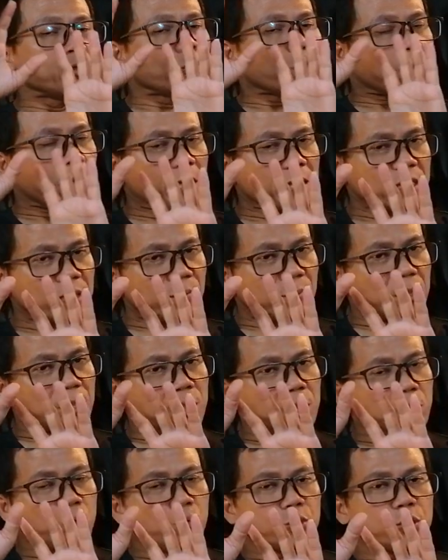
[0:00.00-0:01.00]
your customer
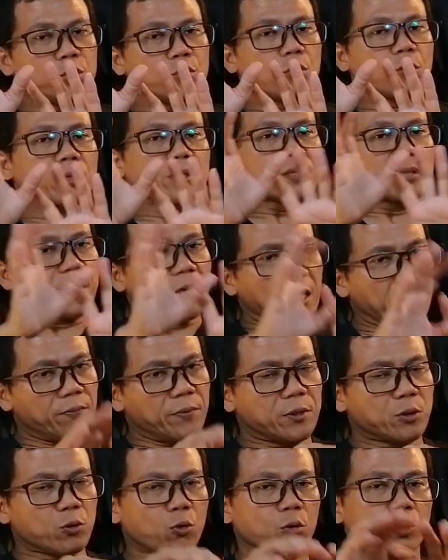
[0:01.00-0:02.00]
use your
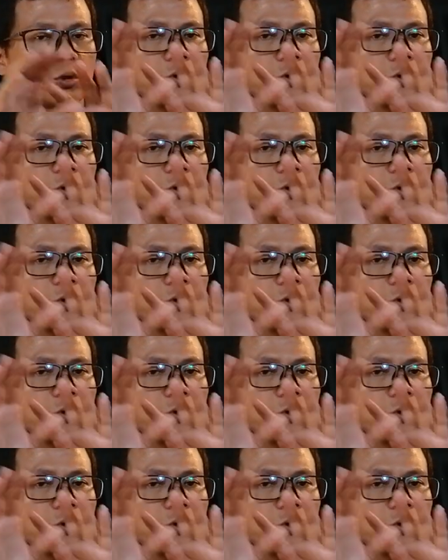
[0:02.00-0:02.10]
service or